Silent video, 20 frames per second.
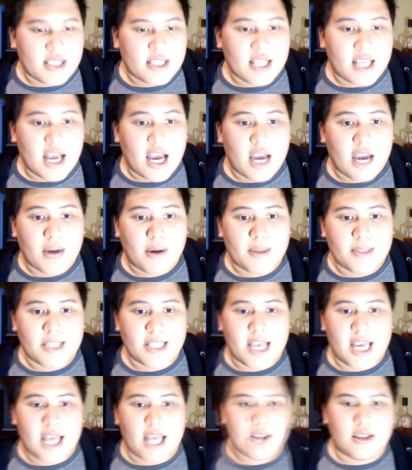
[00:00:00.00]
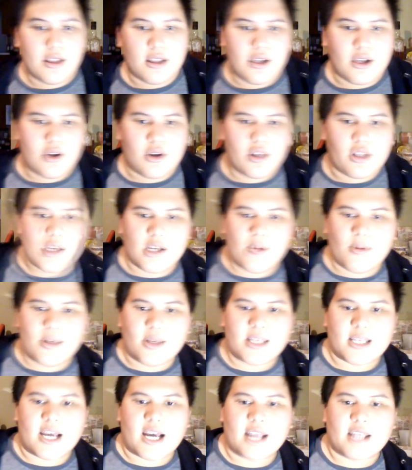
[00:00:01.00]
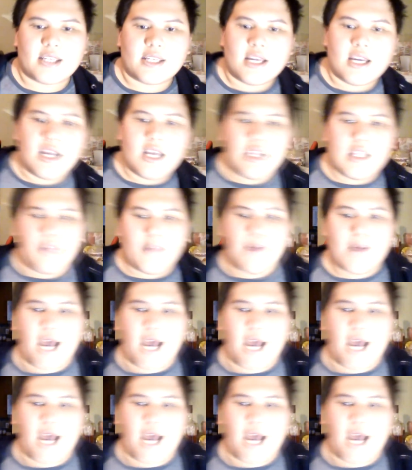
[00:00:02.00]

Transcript: It rises high above his head, nearly double his height.